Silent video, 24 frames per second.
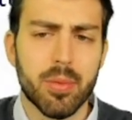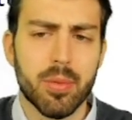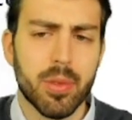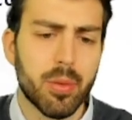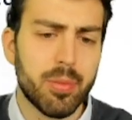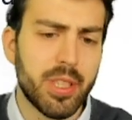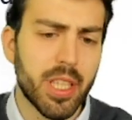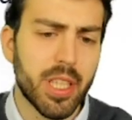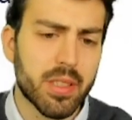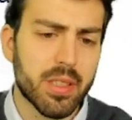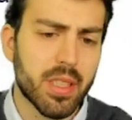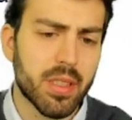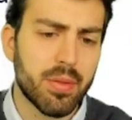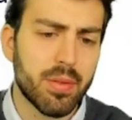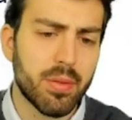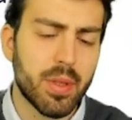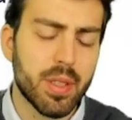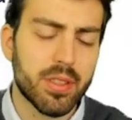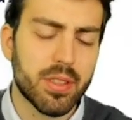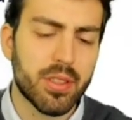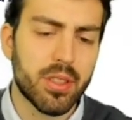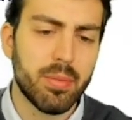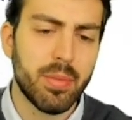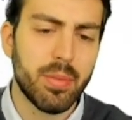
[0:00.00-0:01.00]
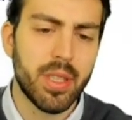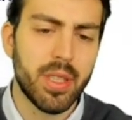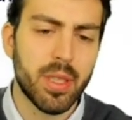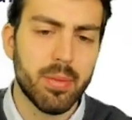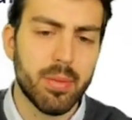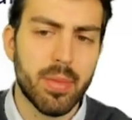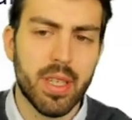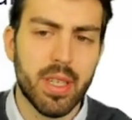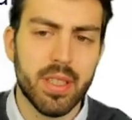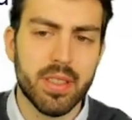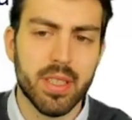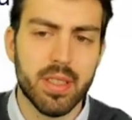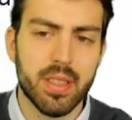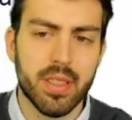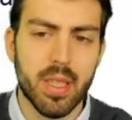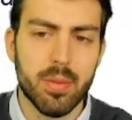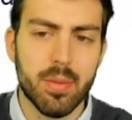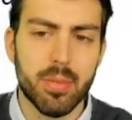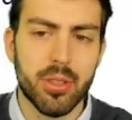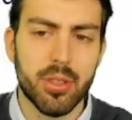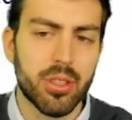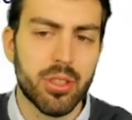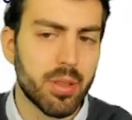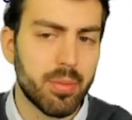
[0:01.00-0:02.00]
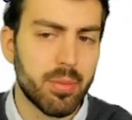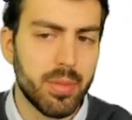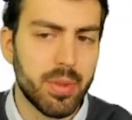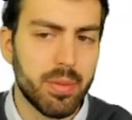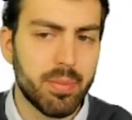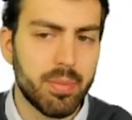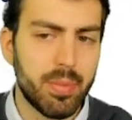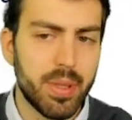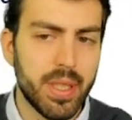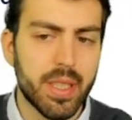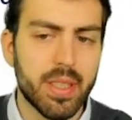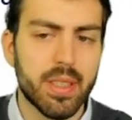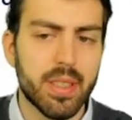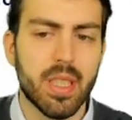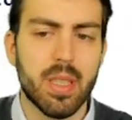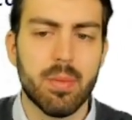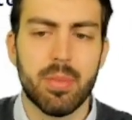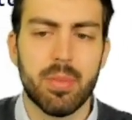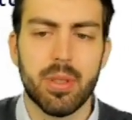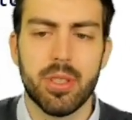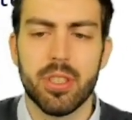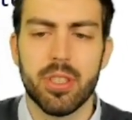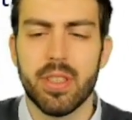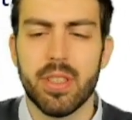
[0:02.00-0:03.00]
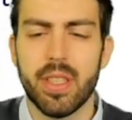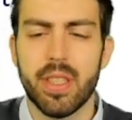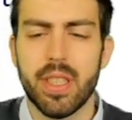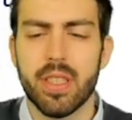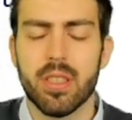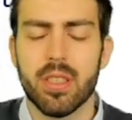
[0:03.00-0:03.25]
was to minimize the temperature, the peak temperature actually.